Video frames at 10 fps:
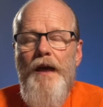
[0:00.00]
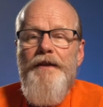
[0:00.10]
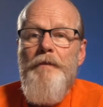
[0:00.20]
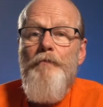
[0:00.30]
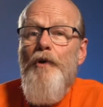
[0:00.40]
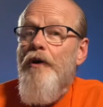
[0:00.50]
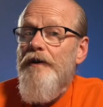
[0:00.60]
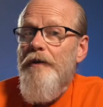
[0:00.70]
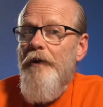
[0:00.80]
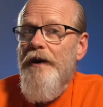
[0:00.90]
The more
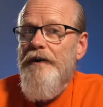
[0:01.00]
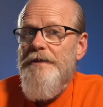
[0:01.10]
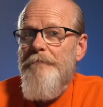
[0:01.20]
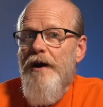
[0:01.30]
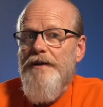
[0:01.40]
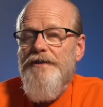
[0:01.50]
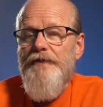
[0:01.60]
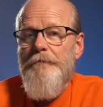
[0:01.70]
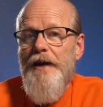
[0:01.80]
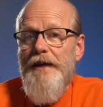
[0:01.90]
the various parts of
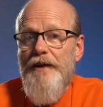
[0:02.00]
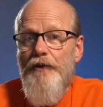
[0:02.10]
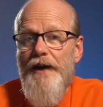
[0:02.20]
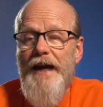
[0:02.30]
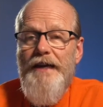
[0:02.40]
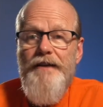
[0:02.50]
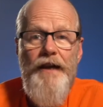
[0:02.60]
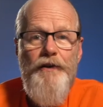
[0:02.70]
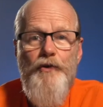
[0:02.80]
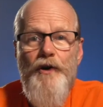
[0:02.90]
the brain connect
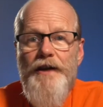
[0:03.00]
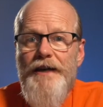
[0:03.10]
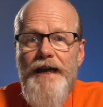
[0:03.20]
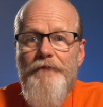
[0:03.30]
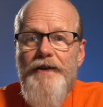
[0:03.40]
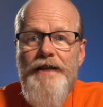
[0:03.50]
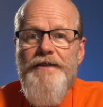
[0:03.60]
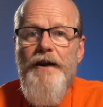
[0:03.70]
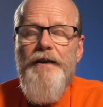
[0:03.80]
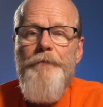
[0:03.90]
and coordinate with each
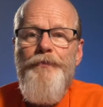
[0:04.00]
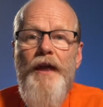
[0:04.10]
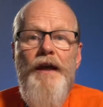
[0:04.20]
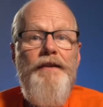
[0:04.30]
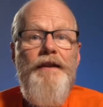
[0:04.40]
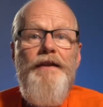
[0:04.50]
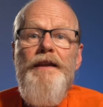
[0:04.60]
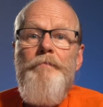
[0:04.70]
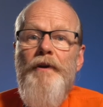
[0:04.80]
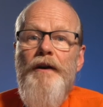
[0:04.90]
other, the
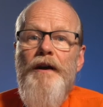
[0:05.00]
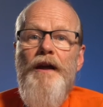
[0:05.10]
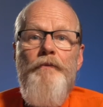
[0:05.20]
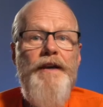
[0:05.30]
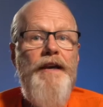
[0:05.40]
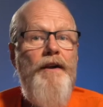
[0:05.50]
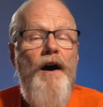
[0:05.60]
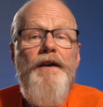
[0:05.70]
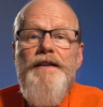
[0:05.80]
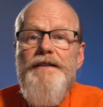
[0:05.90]
deeper we can
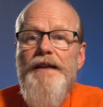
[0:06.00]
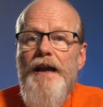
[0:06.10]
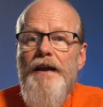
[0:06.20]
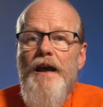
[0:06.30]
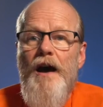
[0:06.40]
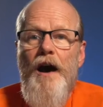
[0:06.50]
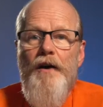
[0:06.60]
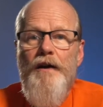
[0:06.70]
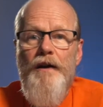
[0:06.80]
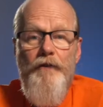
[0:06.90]
understand
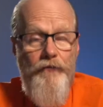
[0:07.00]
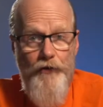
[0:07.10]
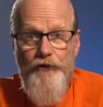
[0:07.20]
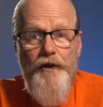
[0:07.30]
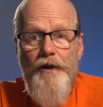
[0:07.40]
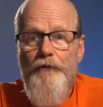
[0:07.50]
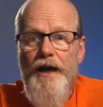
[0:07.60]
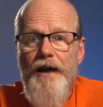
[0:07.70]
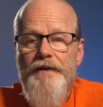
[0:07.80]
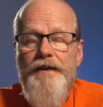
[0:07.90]
our physical
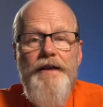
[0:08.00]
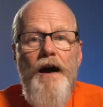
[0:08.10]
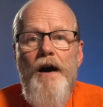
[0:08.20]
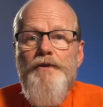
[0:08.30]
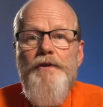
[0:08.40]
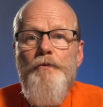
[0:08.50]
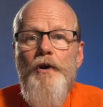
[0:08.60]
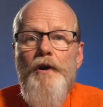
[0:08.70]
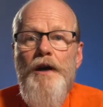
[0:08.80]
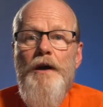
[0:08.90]
reality, the outer
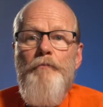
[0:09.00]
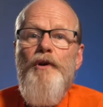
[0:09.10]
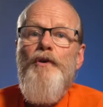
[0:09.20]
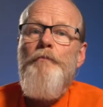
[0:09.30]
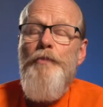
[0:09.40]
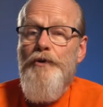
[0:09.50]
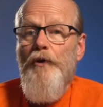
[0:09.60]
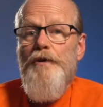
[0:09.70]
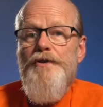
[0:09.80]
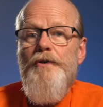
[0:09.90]
world, but
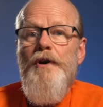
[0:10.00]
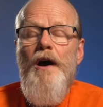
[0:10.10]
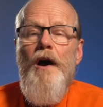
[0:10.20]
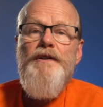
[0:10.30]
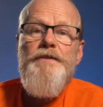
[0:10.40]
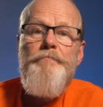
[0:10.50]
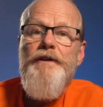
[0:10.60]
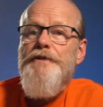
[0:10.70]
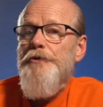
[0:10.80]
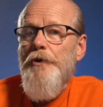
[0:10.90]
also our
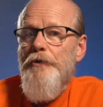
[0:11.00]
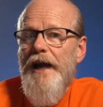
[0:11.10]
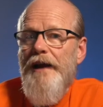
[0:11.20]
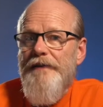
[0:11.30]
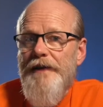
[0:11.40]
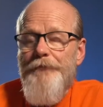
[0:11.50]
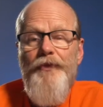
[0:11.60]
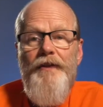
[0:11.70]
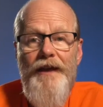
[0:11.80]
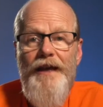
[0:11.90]
spiritual reality,
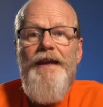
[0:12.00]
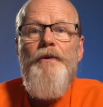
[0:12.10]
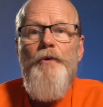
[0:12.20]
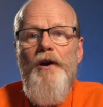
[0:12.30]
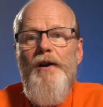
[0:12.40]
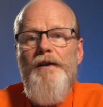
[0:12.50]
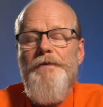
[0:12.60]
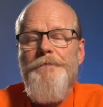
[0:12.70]
the inner world.